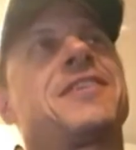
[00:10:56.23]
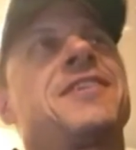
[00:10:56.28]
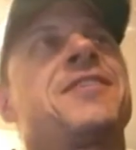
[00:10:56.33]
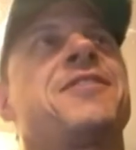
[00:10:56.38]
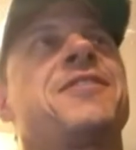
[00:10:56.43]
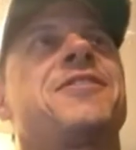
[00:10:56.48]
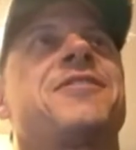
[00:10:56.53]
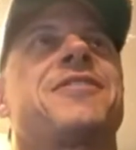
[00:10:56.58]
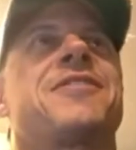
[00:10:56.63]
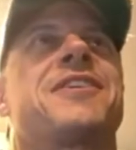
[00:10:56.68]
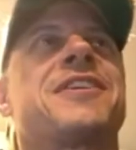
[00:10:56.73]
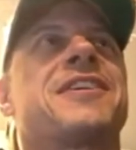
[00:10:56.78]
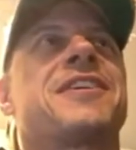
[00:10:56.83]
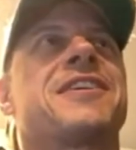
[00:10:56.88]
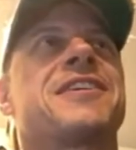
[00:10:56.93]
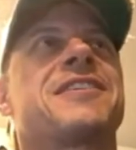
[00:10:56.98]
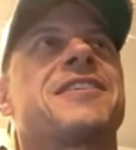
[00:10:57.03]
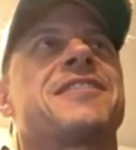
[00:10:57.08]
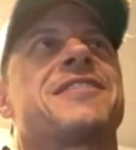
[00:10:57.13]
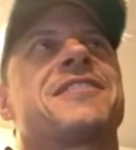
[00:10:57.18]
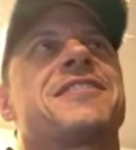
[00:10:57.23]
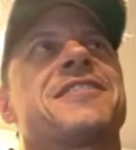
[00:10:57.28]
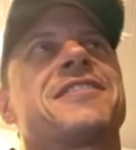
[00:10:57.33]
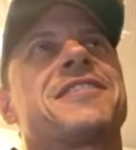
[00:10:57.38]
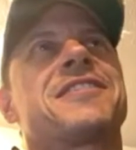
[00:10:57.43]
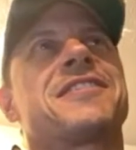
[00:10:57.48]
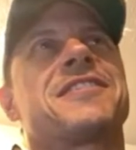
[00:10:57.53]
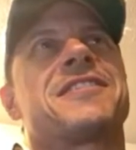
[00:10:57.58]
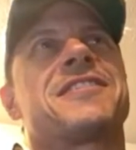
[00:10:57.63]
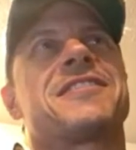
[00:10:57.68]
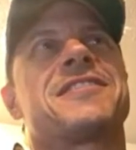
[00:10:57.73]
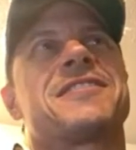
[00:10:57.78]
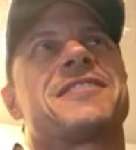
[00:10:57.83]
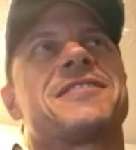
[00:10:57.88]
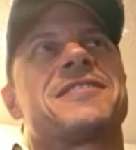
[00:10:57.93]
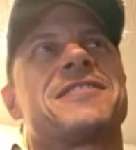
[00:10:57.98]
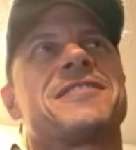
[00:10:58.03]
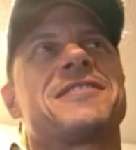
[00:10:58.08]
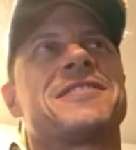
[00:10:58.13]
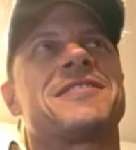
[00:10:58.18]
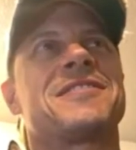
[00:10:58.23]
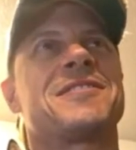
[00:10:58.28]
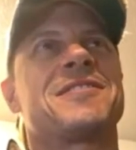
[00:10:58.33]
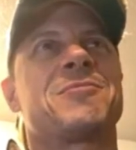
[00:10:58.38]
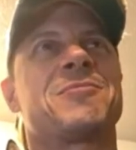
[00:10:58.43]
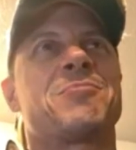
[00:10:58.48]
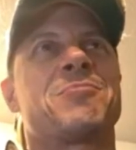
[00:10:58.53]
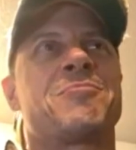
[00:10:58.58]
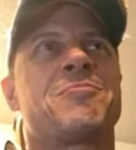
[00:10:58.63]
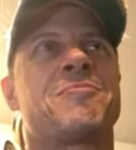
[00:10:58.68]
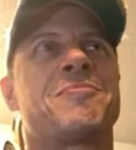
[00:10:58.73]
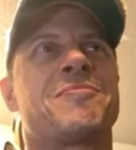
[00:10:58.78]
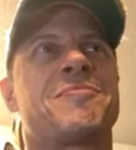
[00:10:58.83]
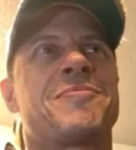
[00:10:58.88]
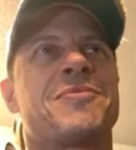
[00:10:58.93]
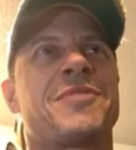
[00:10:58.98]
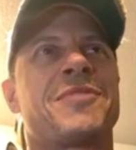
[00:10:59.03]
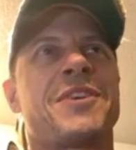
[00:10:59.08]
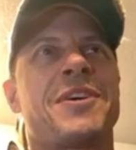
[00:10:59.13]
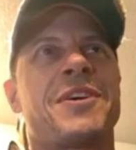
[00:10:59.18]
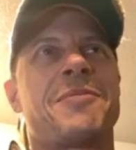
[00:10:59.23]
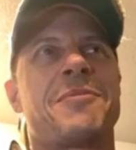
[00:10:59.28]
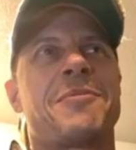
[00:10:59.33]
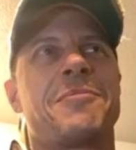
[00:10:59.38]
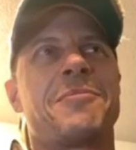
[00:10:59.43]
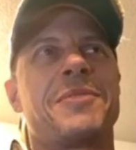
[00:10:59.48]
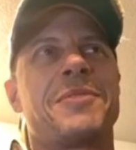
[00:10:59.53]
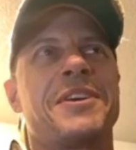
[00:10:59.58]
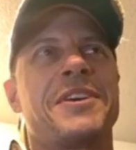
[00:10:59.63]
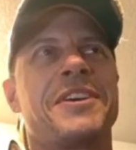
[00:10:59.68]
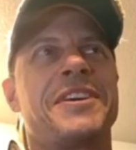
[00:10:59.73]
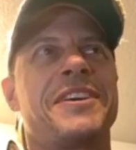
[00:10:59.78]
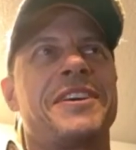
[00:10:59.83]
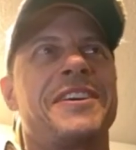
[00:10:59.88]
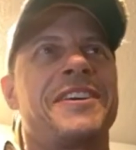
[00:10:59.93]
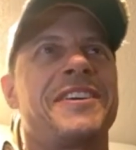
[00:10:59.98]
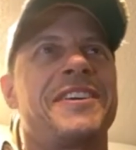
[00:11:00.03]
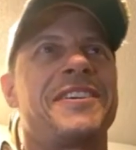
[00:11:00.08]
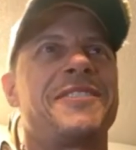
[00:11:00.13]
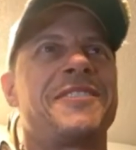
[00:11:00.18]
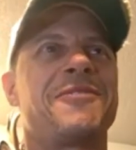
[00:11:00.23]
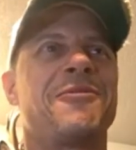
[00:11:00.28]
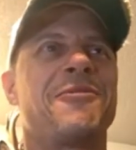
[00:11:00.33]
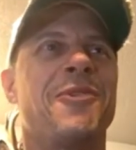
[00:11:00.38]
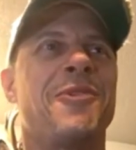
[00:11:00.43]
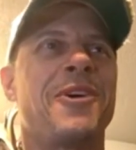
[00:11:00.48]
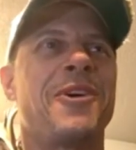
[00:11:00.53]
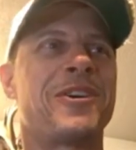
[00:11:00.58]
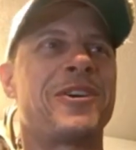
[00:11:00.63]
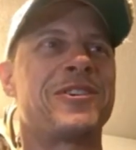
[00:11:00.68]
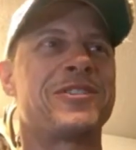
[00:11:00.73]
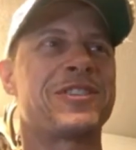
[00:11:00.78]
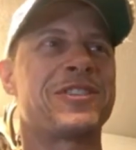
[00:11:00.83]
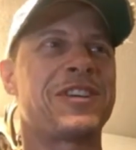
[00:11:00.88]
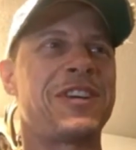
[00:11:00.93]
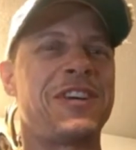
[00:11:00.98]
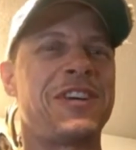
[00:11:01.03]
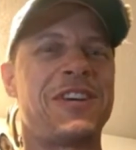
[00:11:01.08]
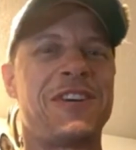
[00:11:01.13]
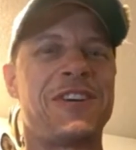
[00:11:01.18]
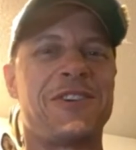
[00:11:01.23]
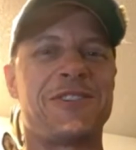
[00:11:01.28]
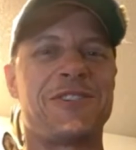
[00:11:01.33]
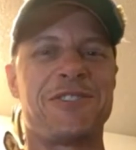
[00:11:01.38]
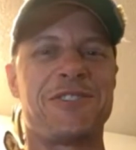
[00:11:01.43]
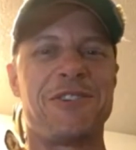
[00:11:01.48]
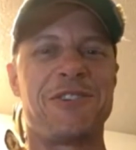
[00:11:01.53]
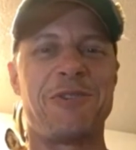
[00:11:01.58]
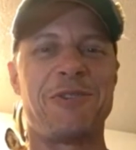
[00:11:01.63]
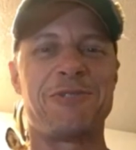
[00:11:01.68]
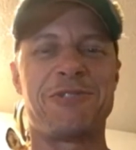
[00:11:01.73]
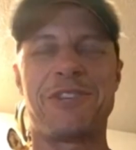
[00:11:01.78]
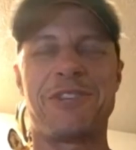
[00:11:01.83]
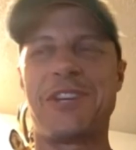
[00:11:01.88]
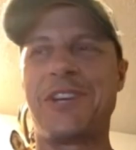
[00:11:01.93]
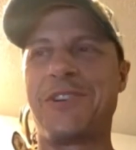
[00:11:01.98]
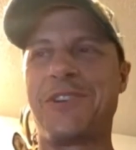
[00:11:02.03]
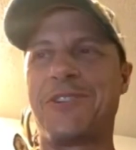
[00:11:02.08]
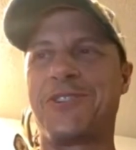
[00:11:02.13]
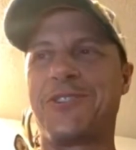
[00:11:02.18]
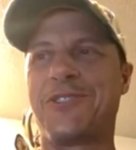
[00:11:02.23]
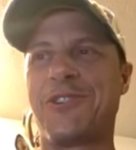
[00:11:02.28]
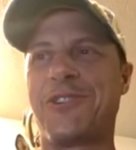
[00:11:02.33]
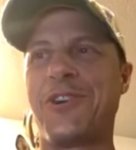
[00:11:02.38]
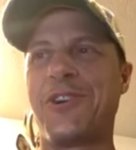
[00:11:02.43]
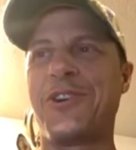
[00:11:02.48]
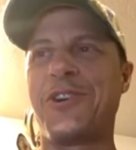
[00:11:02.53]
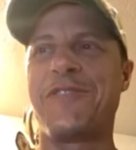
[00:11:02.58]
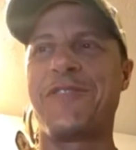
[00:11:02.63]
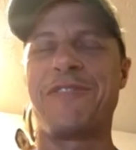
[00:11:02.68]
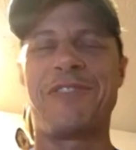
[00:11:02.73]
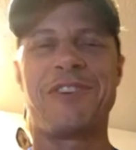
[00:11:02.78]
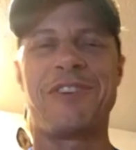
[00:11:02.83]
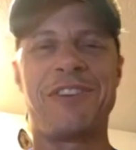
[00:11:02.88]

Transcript: Oh God. Probably water ski or snow ski or surf.